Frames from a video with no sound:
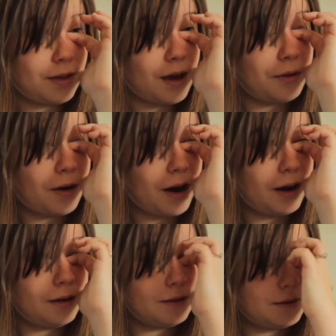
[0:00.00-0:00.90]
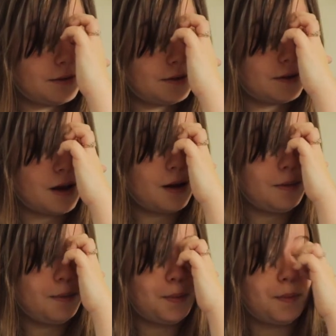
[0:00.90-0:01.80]
that right.
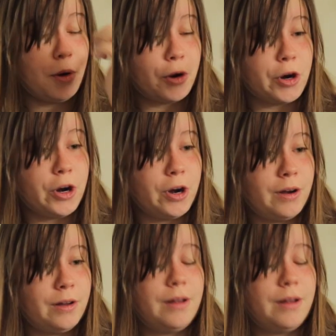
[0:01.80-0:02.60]
Burger.